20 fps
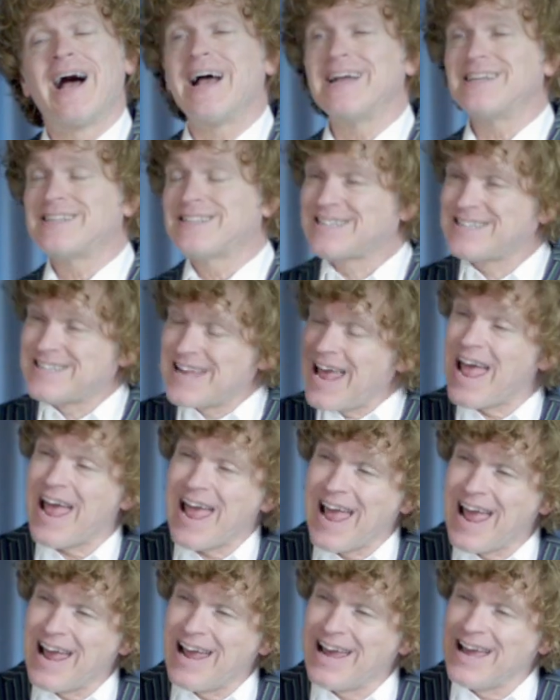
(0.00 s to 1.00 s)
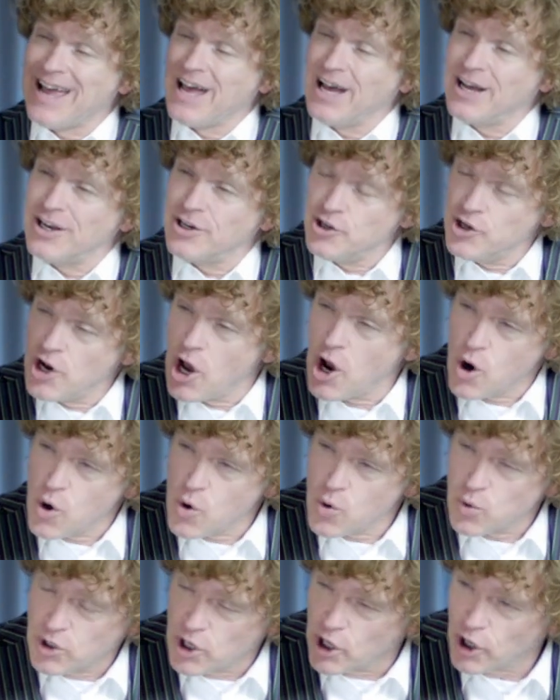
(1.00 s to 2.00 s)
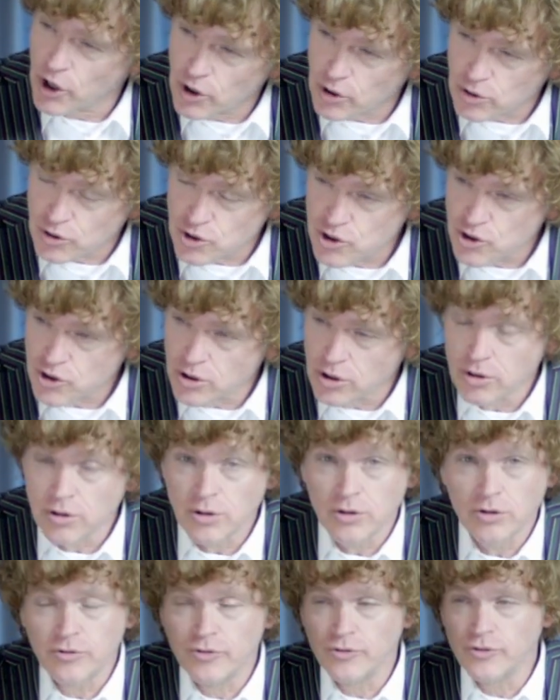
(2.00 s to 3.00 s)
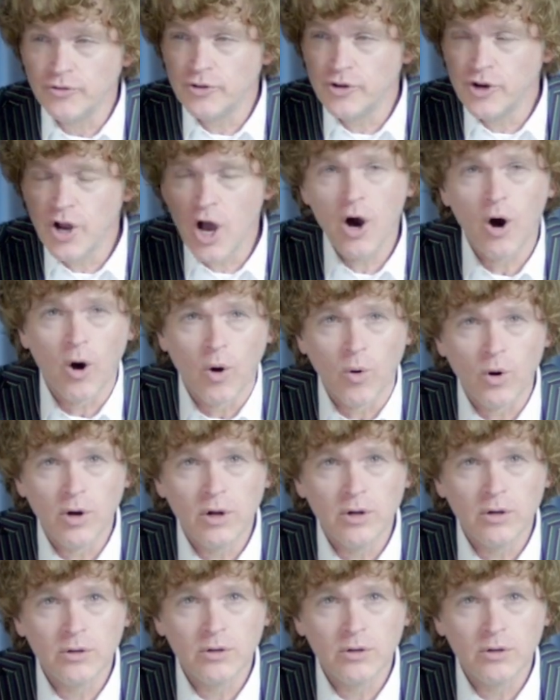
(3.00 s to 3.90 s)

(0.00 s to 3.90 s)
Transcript: I say no curse no